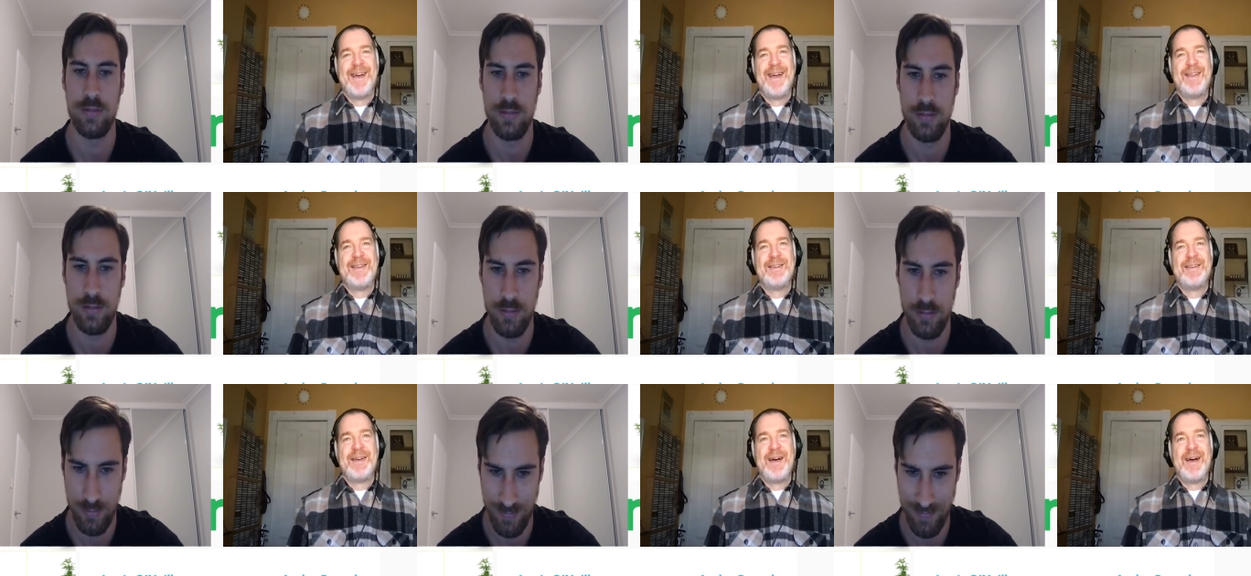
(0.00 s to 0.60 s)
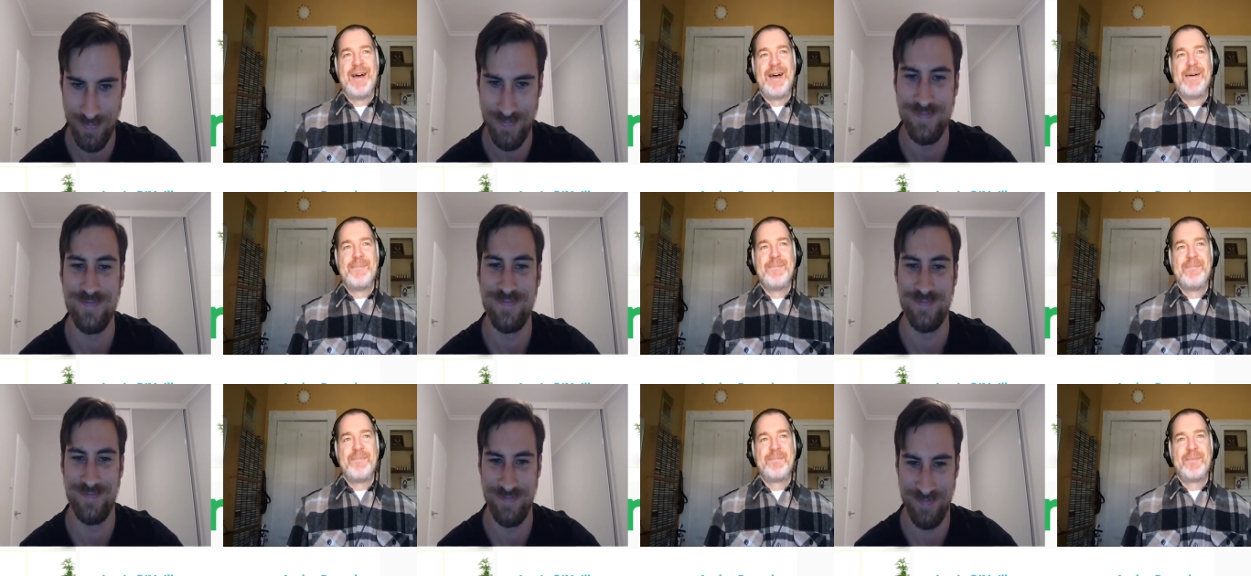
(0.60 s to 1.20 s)
Speaker 1: And
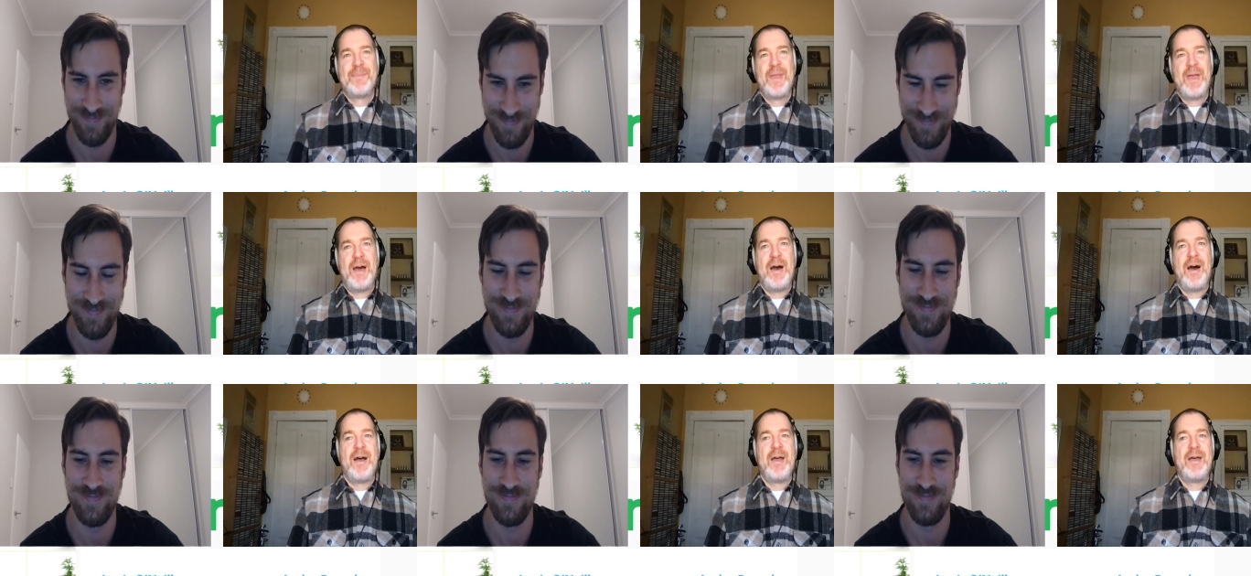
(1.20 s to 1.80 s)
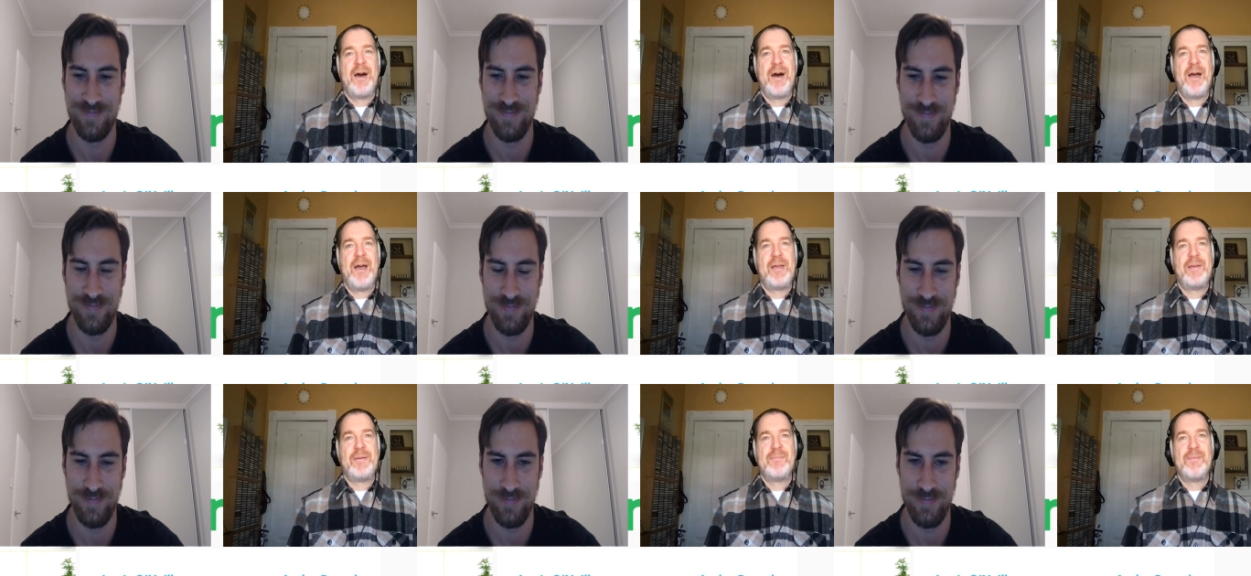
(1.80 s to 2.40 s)
uh, yeah, I,
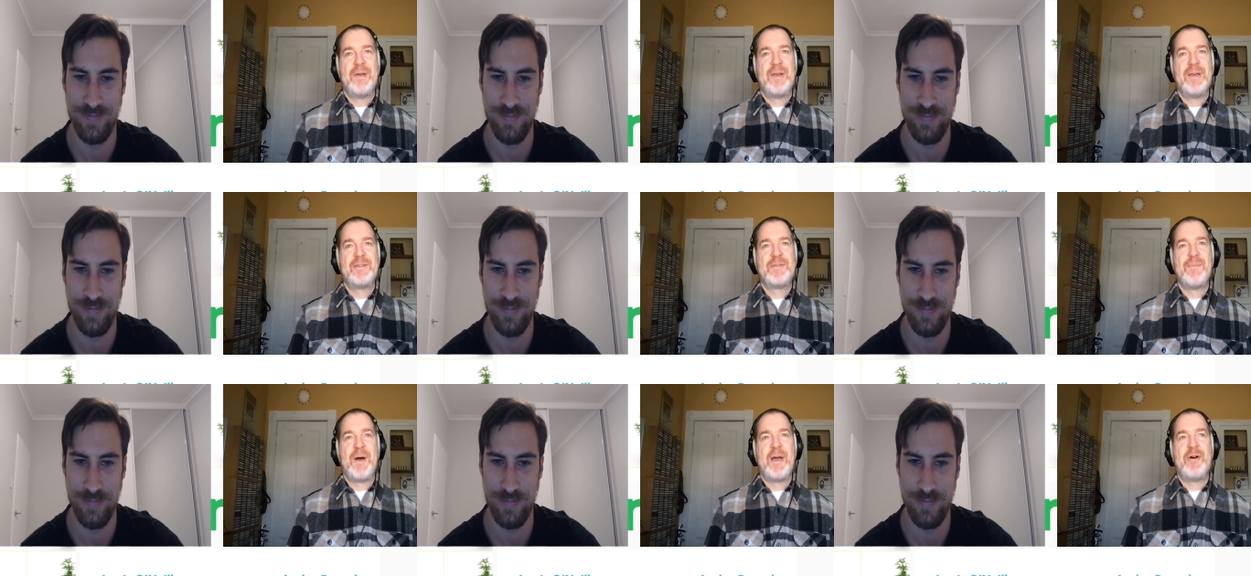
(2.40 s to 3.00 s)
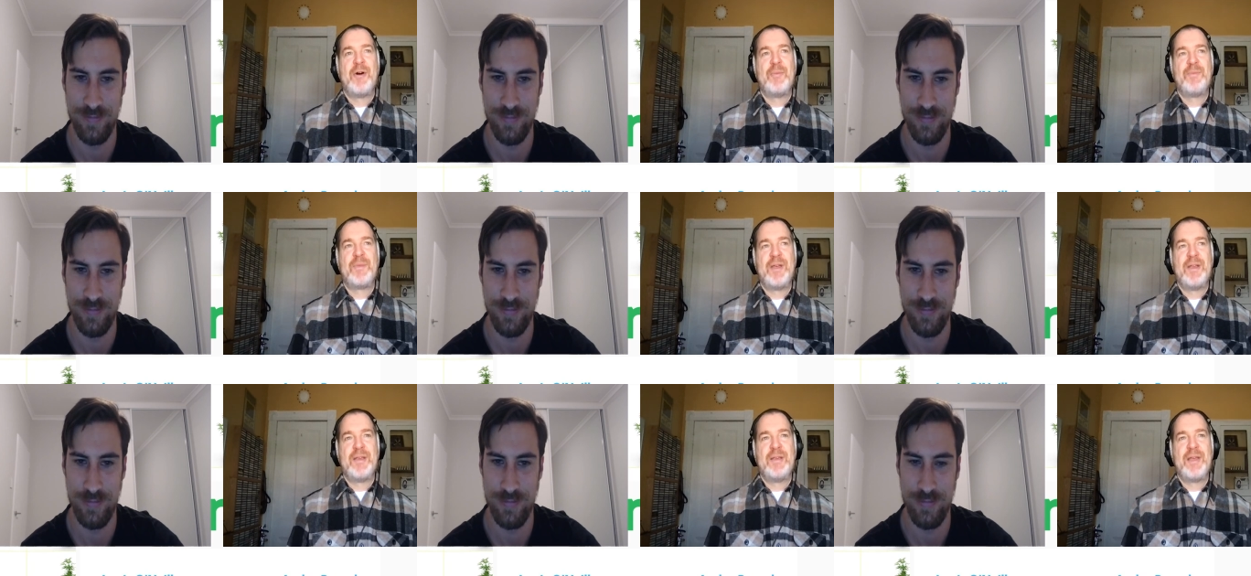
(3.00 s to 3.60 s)
I, it's my
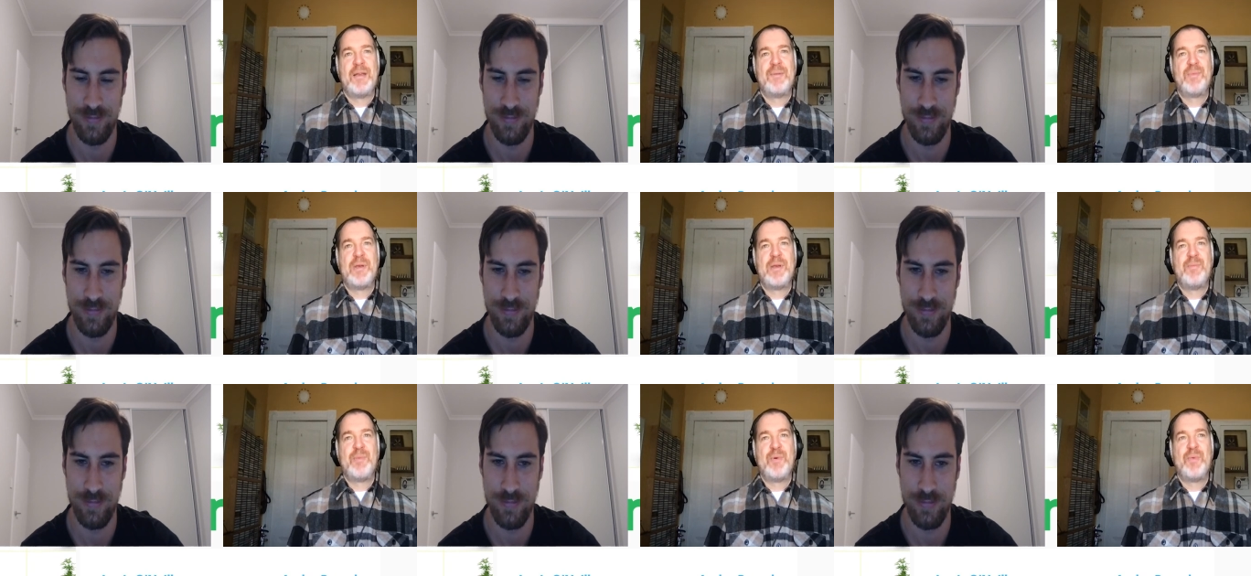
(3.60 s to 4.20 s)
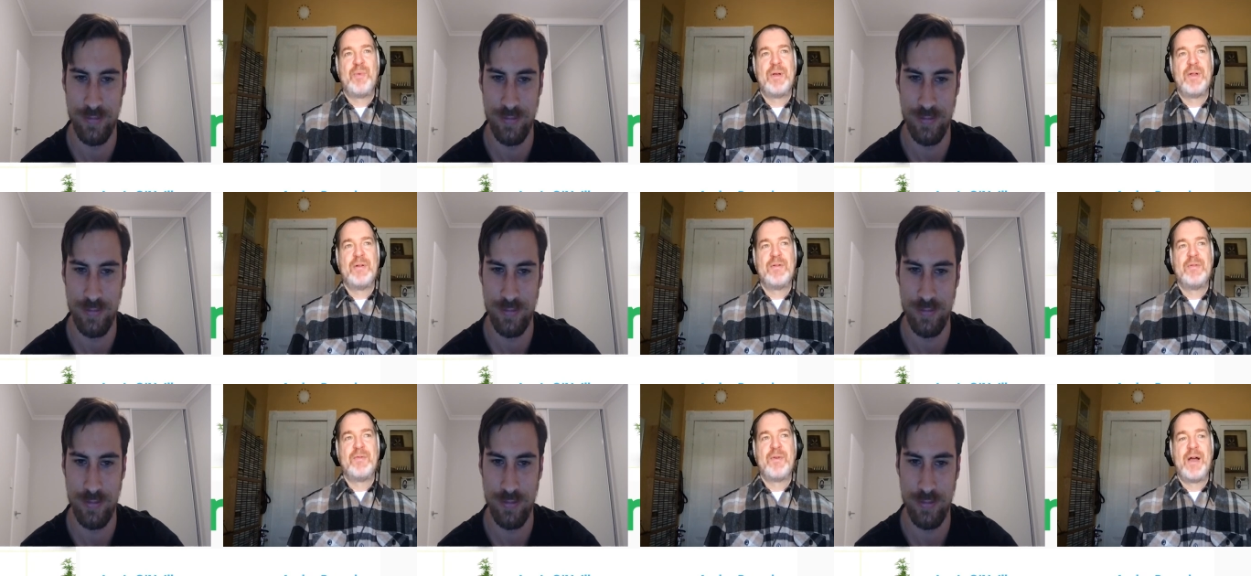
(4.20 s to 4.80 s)
hope that, that people
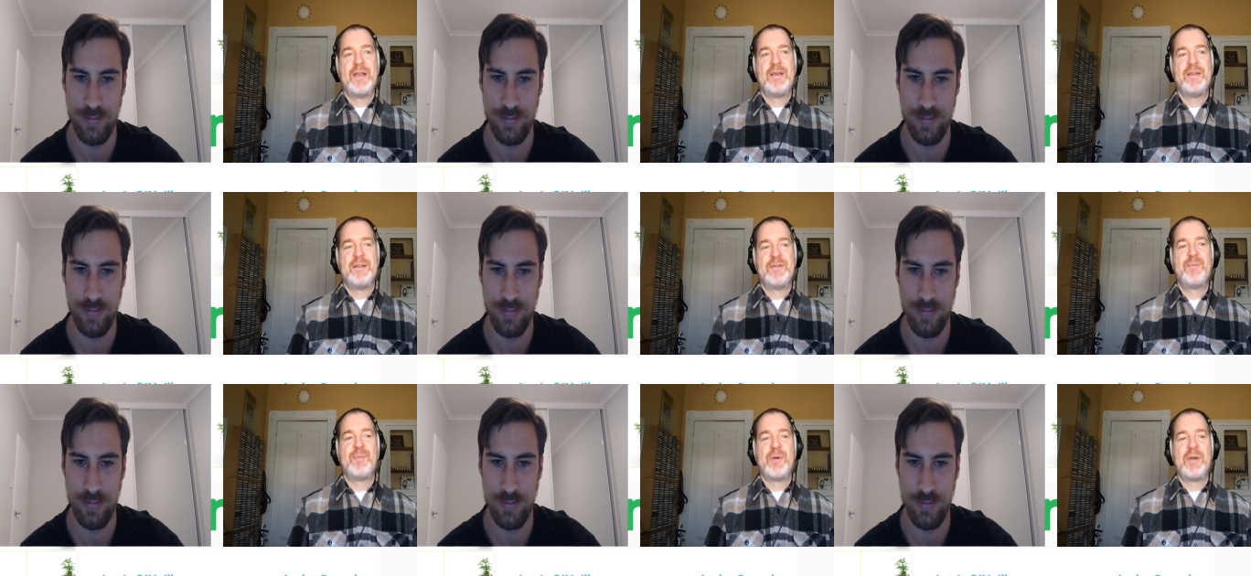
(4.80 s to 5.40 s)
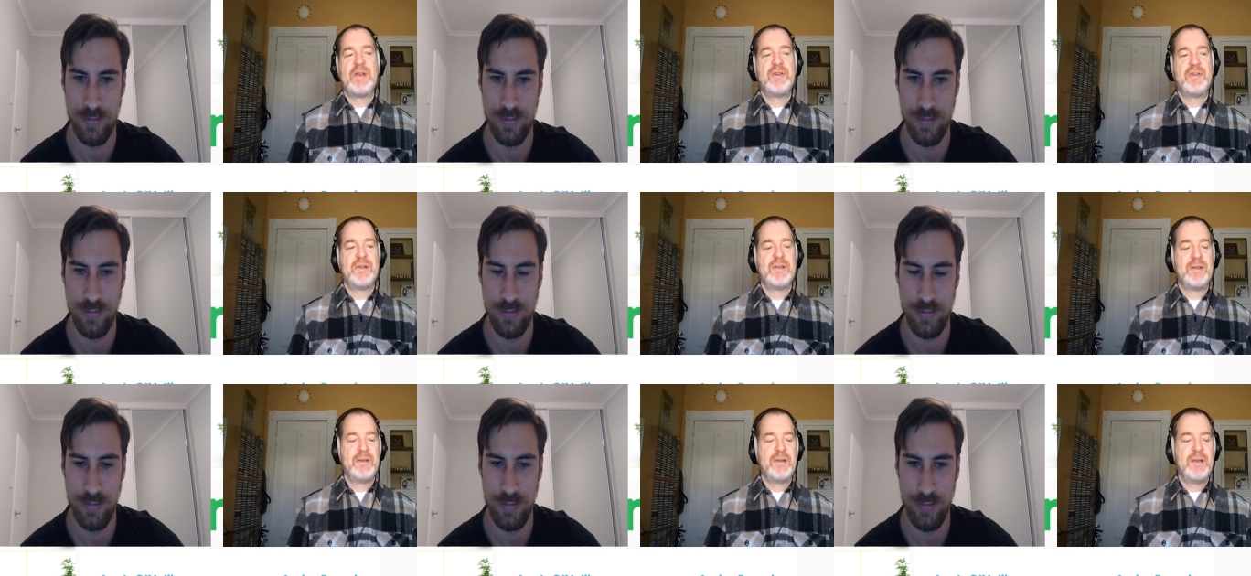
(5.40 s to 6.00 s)
will find
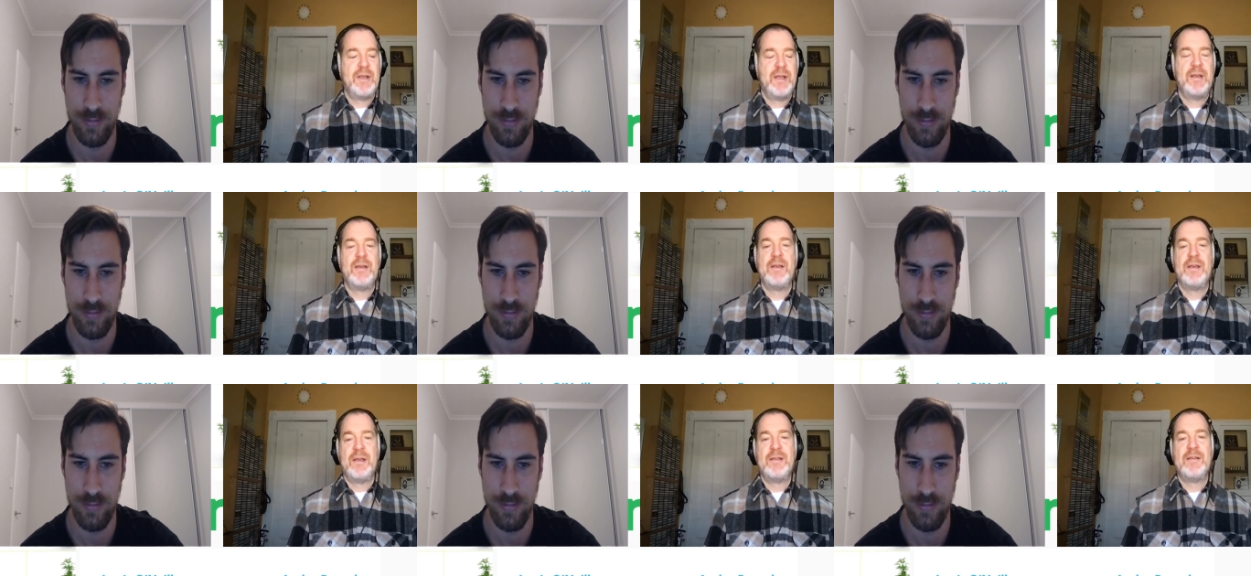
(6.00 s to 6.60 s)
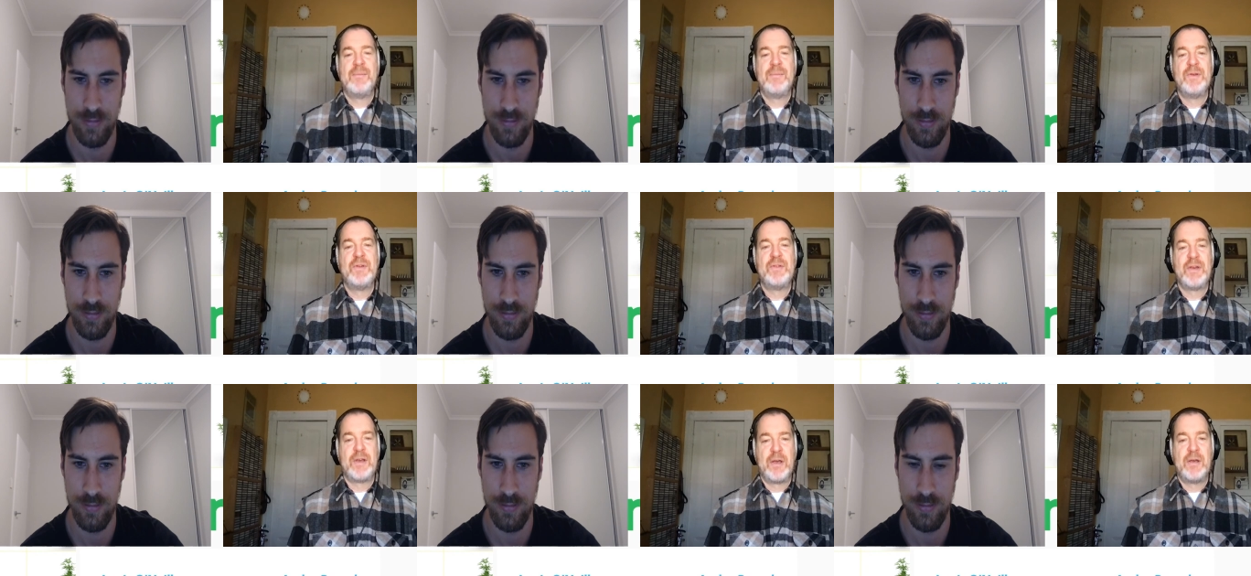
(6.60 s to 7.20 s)
inspiration in, in the
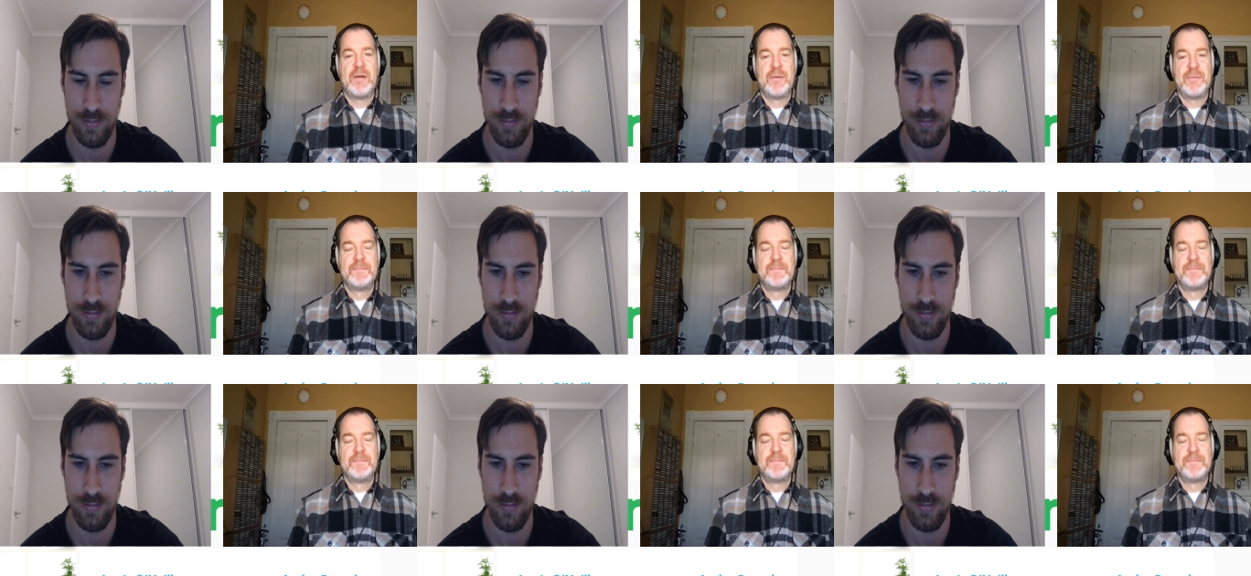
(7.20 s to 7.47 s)
music.